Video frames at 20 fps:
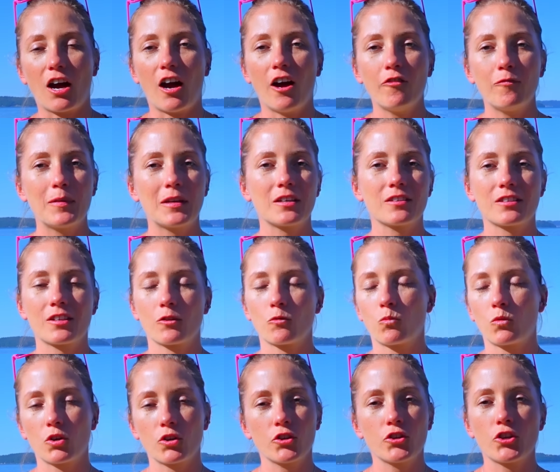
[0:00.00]
off because there
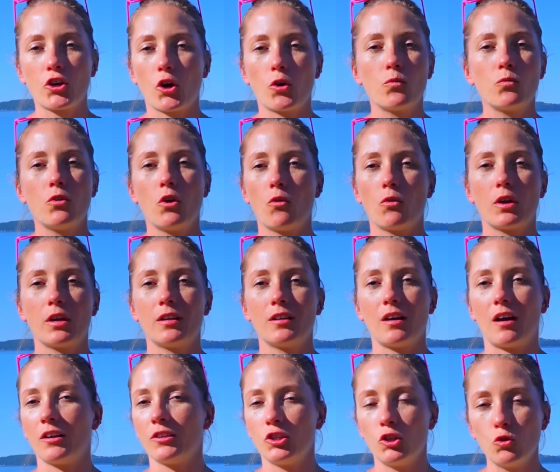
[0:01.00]
were no
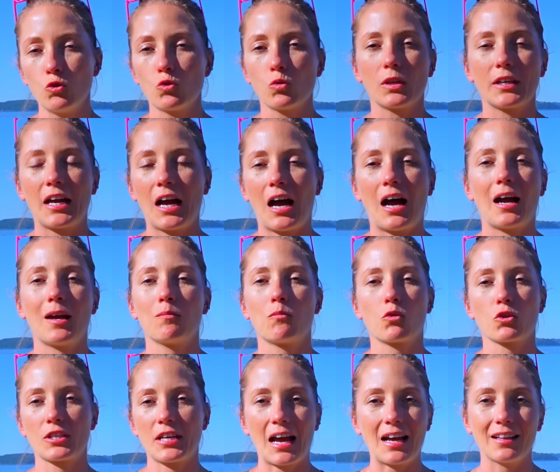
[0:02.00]
noted unusually high
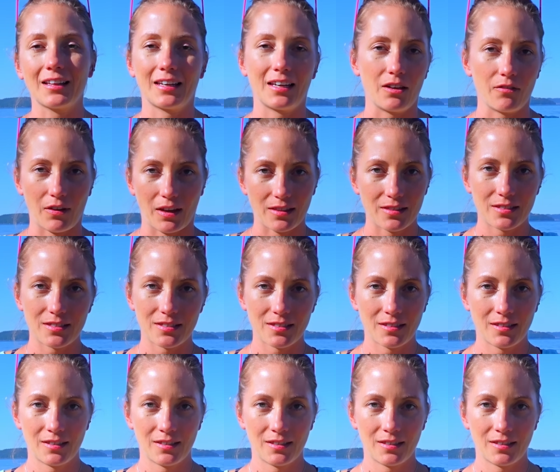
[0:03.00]
mortality events.